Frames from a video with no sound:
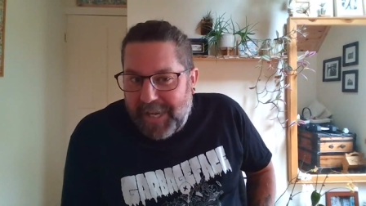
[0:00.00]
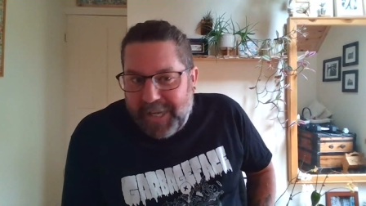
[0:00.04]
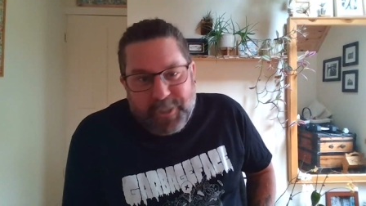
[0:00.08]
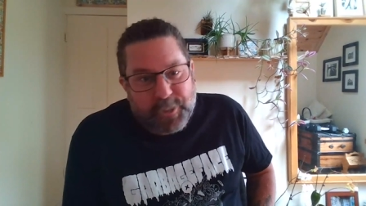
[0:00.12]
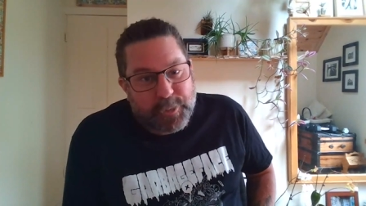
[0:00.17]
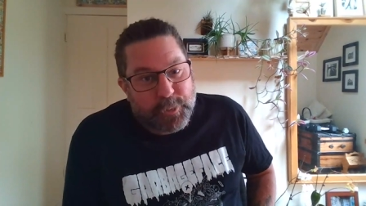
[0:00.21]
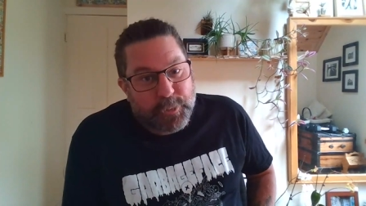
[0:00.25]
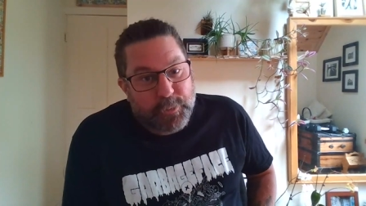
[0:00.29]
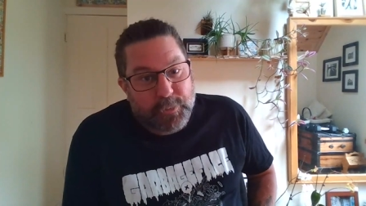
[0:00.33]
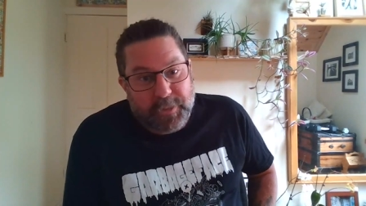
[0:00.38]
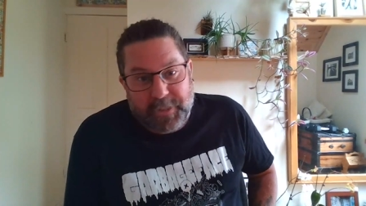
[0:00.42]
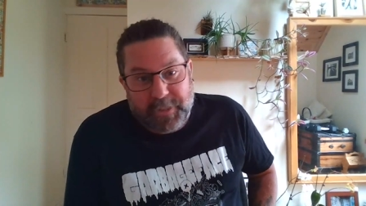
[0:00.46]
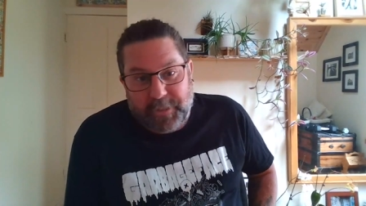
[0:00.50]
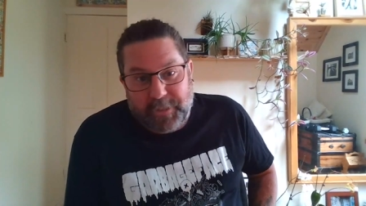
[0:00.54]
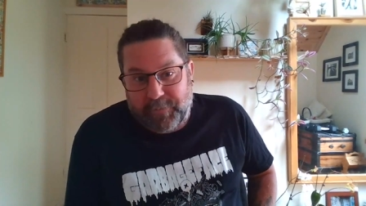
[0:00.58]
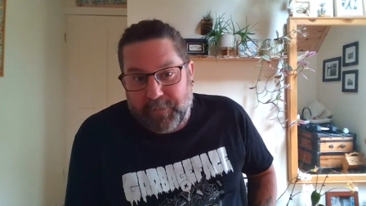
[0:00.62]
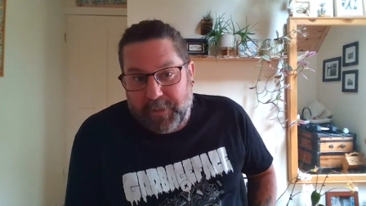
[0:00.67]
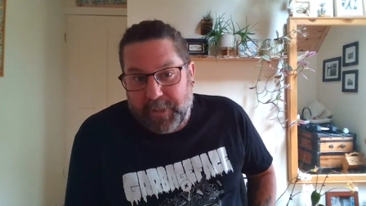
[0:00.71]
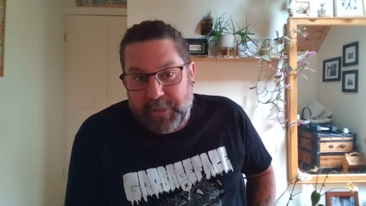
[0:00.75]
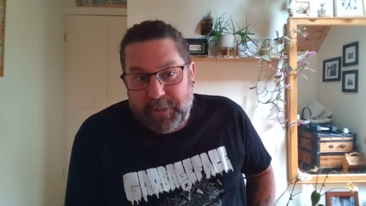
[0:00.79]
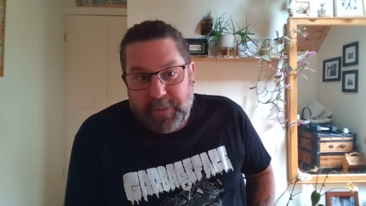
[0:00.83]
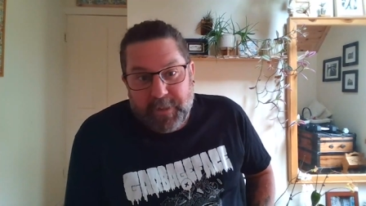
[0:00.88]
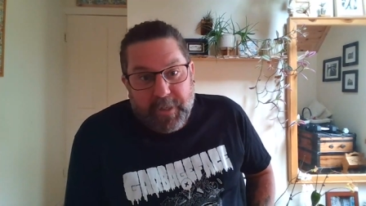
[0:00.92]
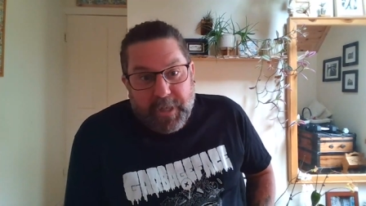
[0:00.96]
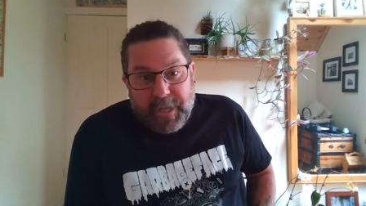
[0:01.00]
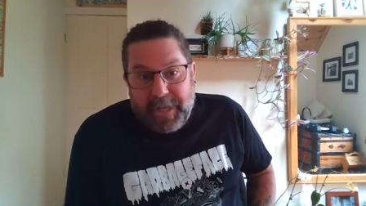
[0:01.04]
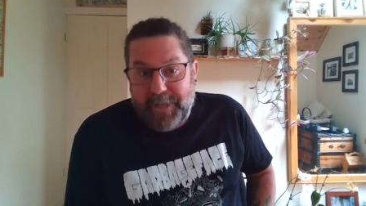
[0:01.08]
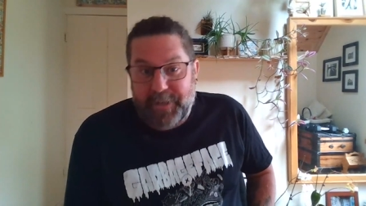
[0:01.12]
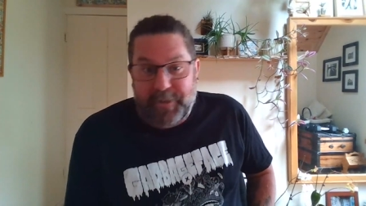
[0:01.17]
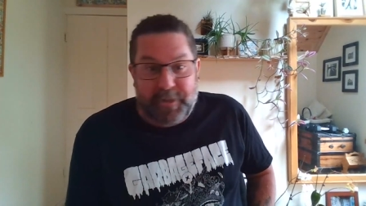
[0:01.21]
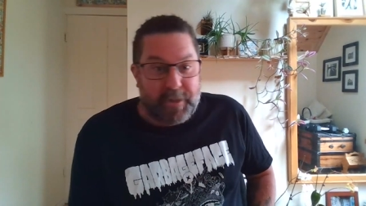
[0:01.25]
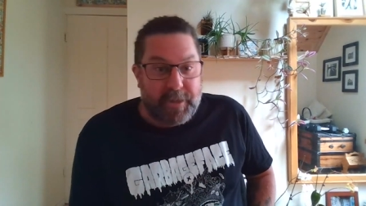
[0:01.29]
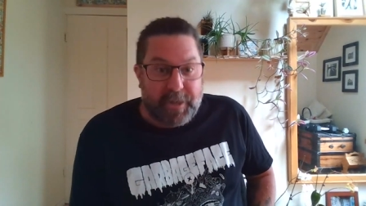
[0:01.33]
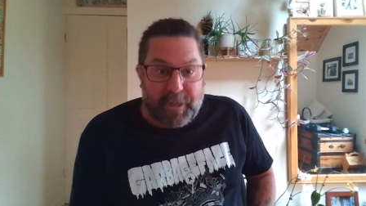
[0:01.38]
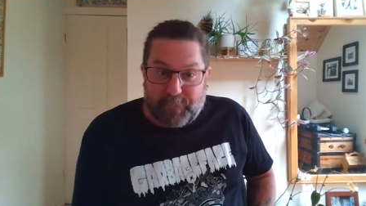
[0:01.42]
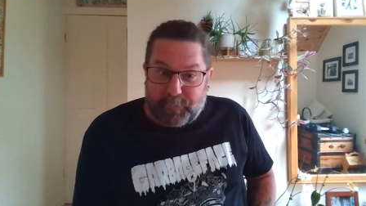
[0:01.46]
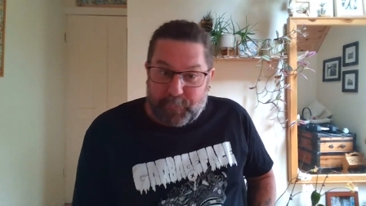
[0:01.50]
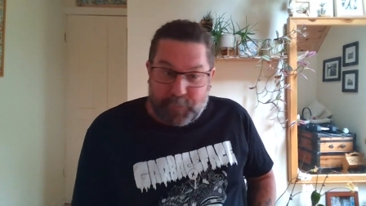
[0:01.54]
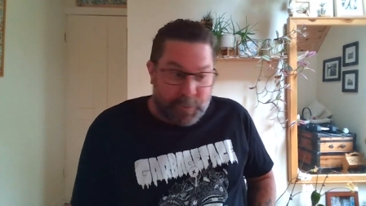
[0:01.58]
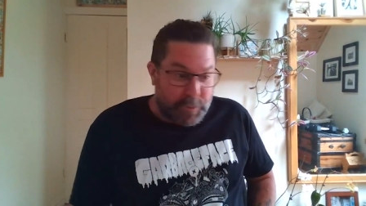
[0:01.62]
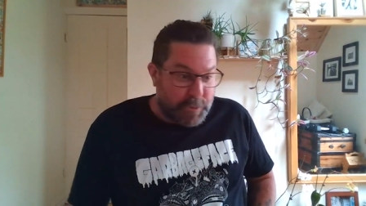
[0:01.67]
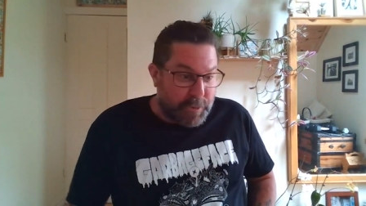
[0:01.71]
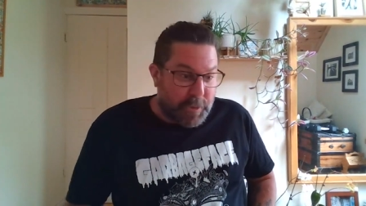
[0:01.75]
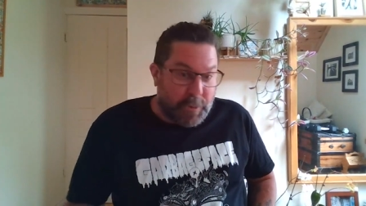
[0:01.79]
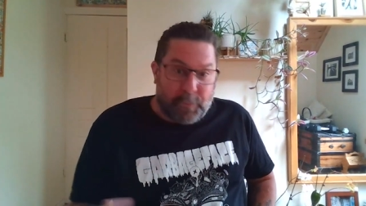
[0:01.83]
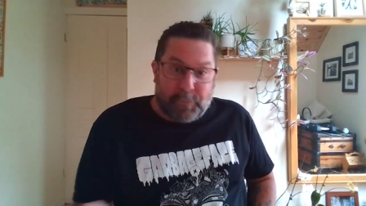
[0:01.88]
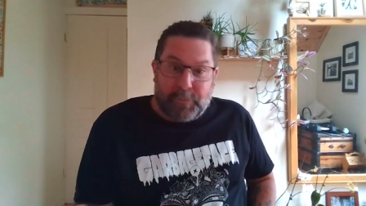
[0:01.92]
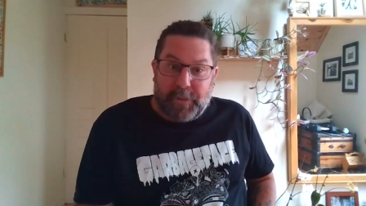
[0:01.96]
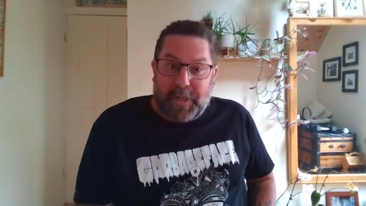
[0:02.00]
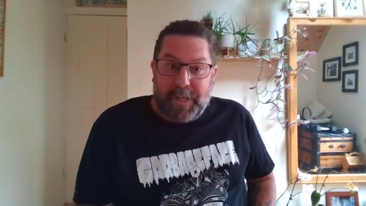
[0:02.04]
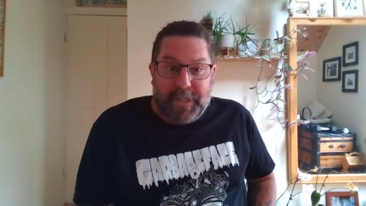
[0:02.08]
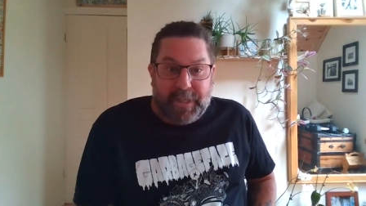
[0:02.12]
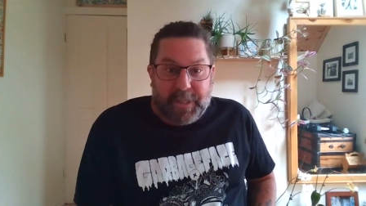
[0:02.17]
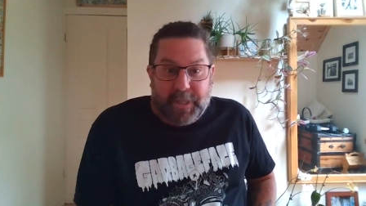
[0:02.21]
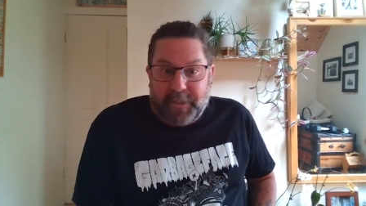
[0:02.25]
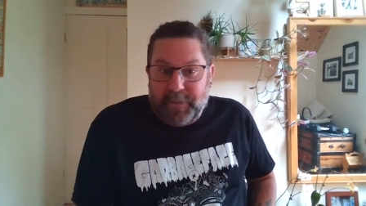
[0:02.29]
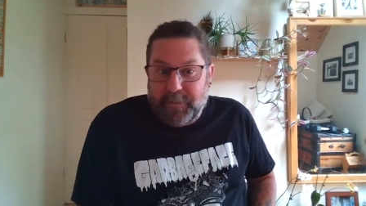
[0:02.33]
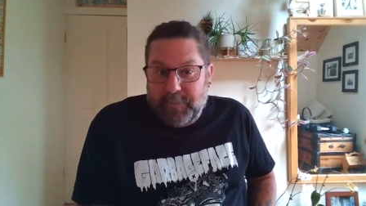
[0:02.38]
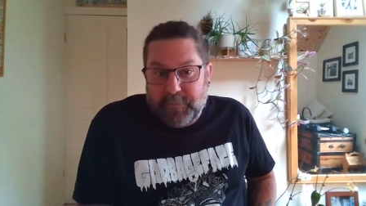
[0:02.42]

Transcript: it or right. leave it. And if yeah. you don't like it,